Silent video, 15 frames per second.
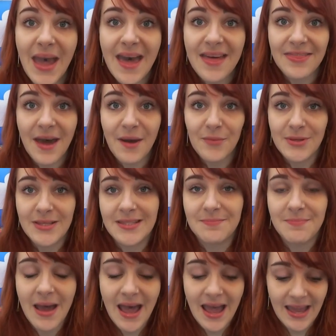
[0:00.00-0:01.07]
yeah, that
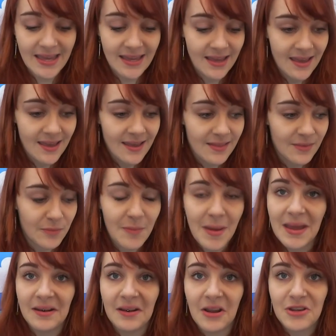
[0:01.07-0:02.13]
was my
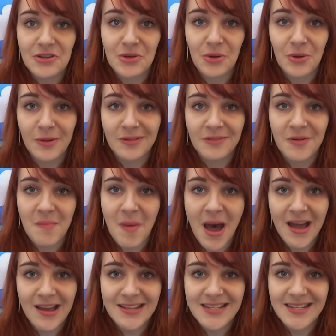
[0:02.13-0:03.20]
Lush haul for
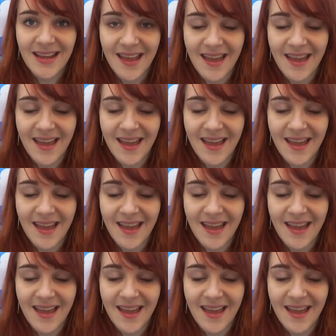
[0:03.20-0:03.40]
March.